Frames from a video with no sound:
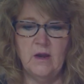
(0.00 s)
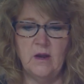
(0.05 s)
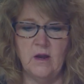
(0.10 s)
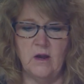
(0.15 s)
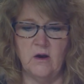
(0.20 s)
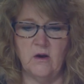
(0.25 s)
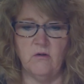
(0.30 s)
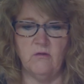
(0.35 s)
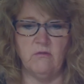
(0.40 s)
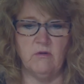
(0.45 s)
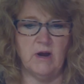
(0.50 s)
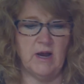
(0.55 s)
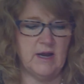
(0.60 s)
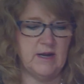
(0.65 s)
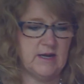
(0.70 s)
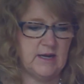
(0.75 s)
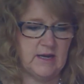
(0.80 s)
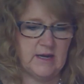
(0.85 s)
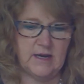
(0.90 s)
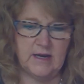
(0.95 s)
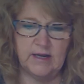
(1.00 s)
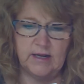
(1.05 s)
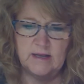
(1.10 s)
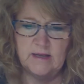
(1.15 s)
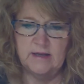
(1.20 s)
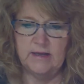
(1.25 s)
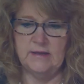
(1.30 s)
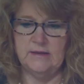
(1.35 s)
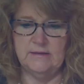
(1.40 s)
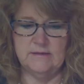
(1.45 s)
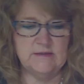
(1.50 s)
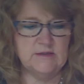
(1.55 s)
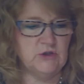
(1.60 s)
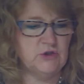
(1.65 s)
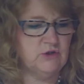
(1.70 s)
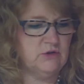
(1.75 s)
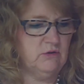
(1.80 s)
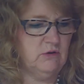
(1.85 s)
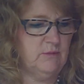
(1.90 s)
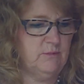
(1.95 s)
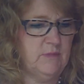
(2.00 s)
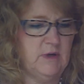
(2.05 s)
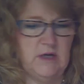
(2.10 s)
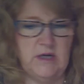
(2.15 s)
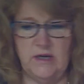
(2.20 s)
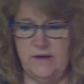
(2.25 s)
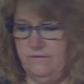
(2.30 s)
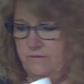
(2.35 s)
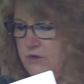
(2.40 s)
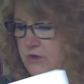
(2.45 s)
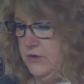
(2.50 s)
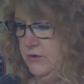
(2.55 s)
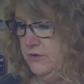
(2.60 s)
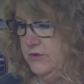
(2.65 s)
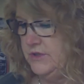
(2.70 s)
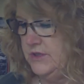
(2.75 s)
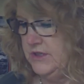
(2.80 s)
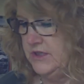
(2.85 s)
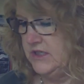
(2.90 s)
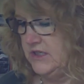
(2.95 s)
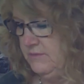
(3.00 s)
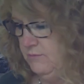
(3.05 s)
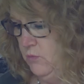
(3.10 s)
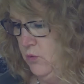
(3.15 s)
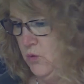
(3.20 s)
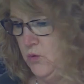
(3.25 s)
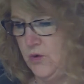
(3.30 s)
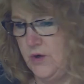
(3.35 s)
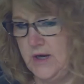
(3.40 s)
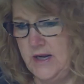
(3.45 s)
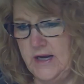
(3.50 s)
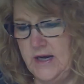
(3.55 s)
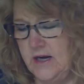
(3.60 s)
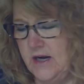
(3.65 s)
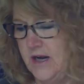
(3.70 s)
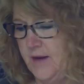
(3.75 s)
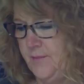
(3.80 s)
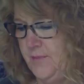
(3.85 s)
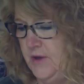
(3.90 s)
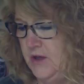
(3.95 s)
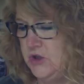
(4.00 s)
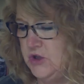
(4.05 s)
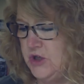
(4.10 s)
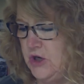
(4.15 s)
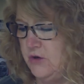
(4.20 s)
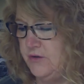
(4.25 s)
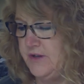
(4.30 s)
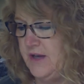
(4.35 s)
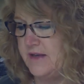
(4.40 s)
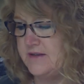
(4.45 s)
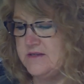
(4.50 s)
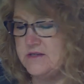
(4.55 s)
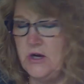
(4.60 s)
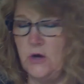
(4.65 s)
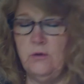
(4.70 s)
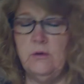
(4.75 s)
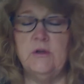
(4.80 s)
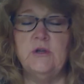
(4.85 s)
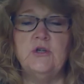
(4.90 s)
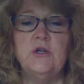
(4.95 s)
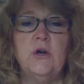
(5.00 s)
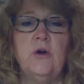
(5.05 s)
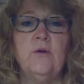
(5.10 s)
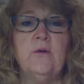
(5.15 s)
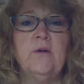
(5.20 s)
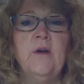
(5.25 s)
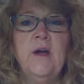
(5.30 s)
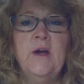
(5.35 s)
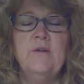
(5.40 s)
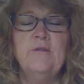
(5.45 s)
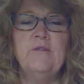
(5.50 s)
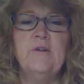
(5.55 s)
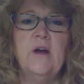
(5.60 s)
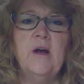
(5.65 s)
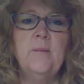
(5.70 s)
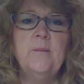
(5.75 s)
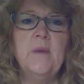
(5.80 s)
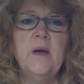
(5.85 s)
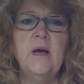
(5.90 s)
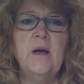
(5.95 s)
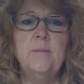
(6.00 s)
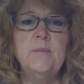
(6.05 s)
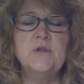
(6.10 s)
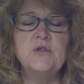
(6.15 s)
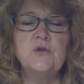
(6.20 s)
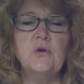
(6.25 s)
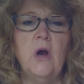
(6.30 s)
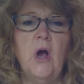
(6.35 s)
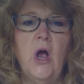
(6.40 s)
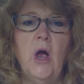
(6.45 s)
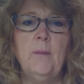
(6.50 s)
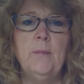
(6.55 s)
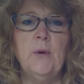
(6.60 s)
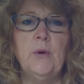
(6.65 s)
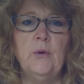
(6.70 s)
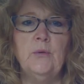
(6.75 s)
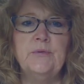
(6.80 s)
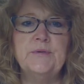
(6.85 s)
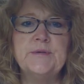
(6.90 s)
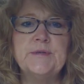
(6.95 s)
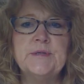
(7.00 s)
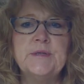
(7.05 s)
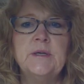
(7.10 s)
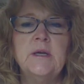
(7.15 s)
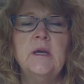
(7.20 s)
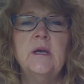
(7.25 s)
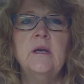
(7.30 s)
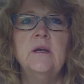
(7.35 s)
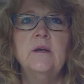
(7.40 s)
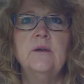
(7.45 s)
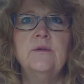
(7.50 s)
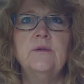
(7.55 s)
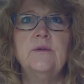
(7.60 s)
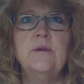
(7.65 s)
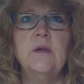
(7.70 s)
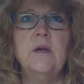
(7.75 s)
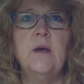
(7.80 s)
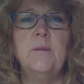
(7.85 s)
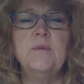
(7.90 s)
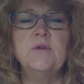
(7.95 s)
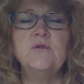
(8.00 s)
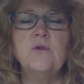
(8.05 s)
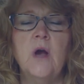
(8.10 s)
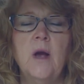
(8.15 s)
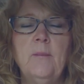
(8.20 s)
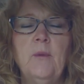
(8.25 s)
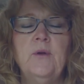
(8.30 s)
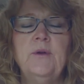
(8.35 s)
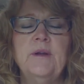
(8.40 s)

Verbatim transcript: All righty short meeting of news this morning. A couple of jokes. I stole a joke from uh, Mr. Hobolt's. Uh, Mr. Hobolt